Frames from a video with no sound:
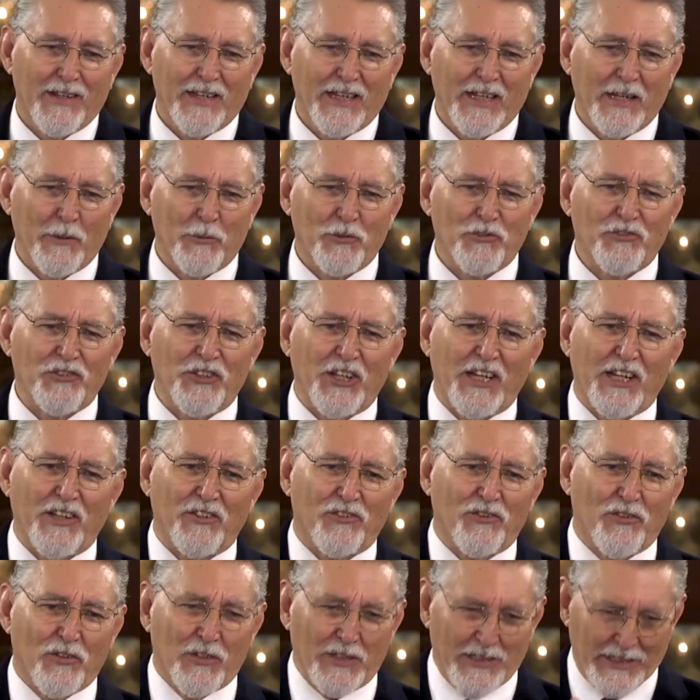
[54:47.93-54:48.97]
It was
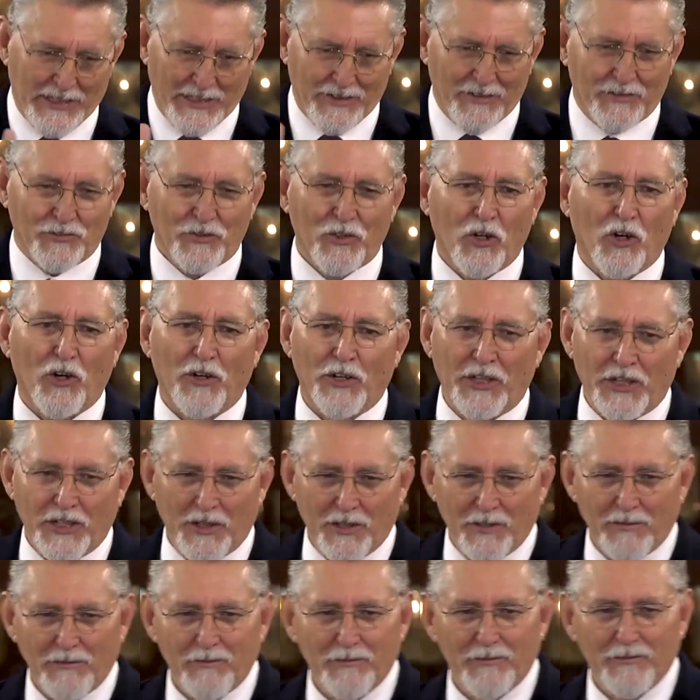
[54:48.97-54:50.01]
C.S. Yeah,
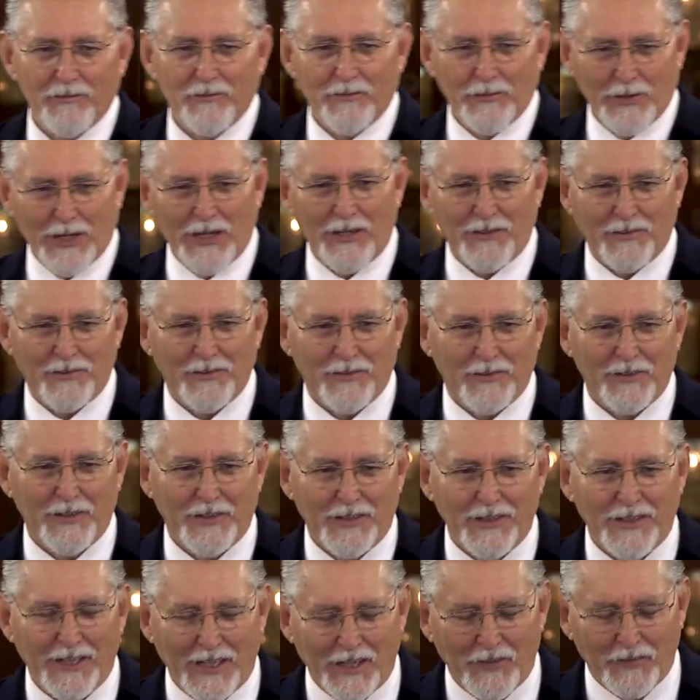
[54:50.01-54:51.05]
Narnia, right?
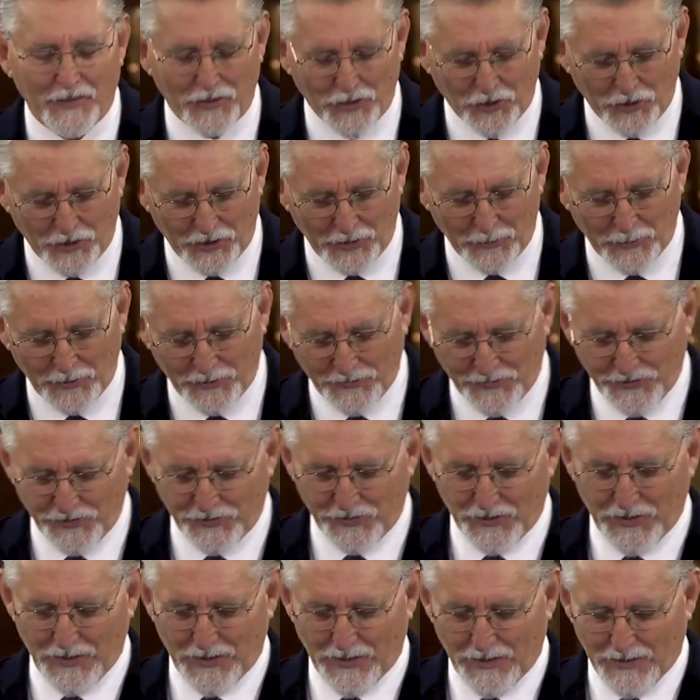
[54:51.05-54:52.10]
Yeah, the Narnia movies.